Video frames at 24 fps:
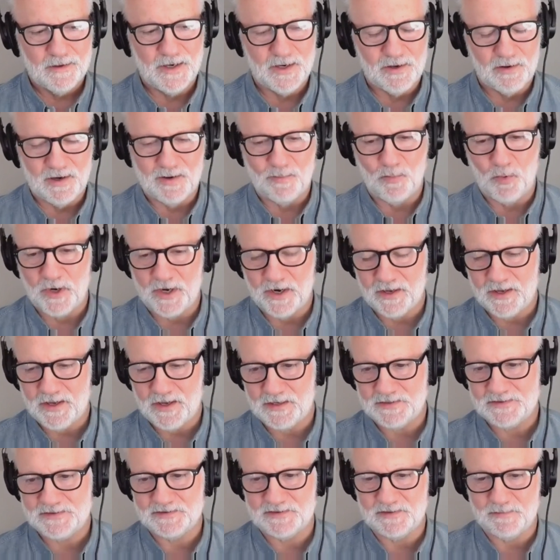you know, I'm winning
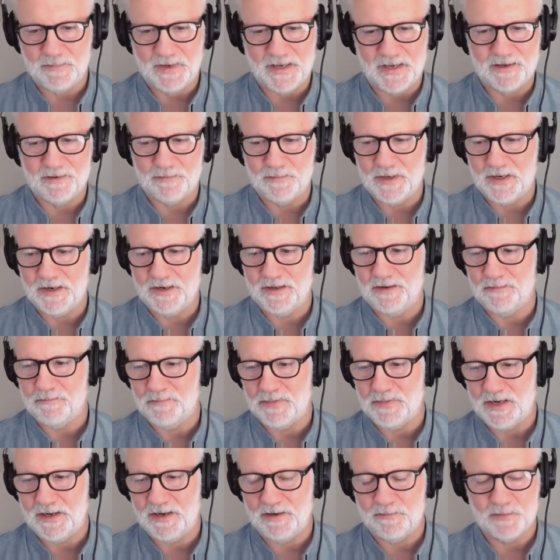cases and making money
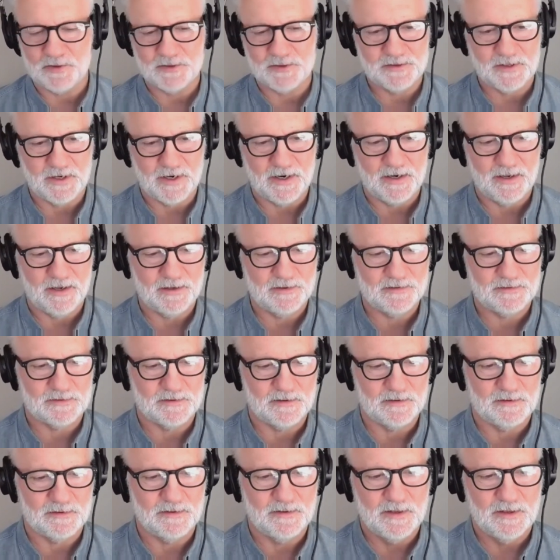and buying Mercedes,
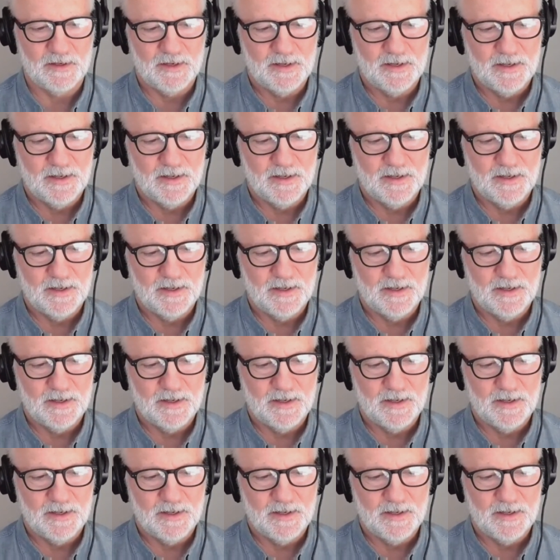and